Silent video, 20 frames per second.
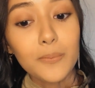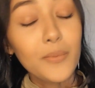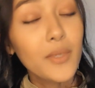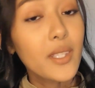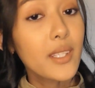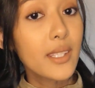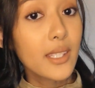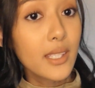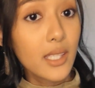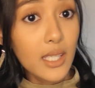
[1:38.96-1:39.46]

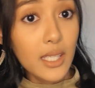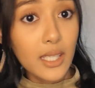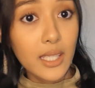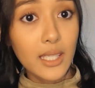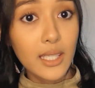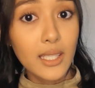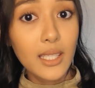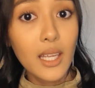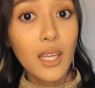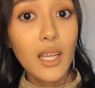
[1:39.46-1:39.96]

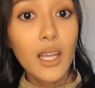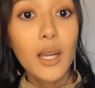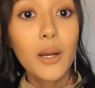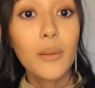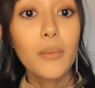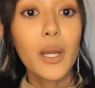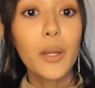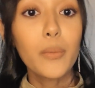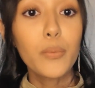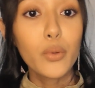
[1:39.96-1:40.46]
seen
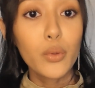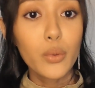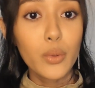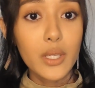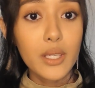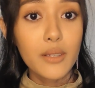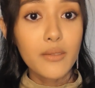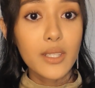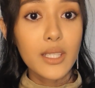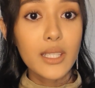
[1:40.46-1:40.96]
my
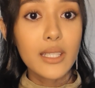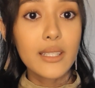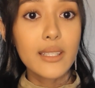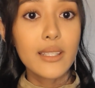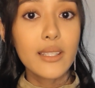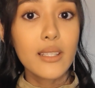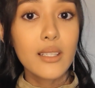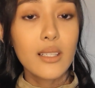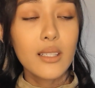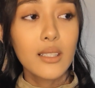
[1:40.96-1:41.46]

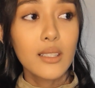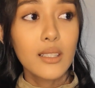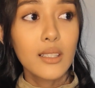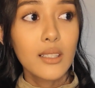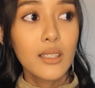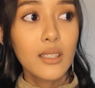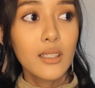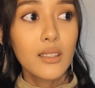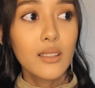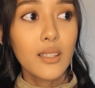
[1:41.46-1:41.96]
previous
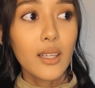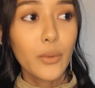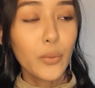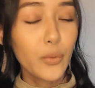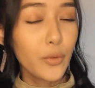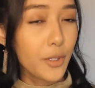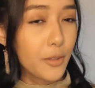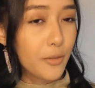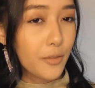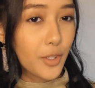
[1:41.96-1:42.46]

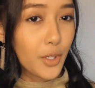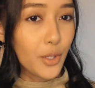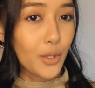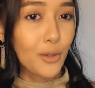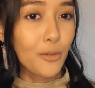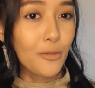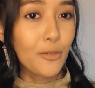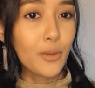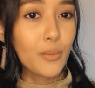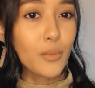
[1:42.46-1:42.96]

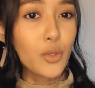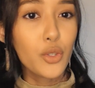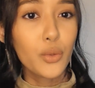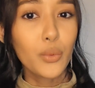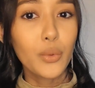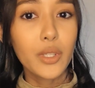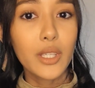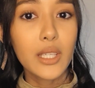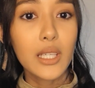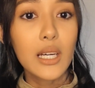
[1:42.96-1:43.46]
review from
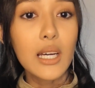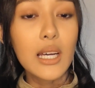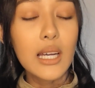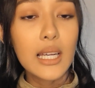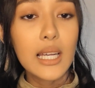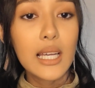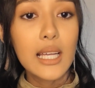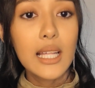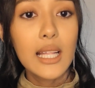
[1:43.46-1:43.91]
Jeulia,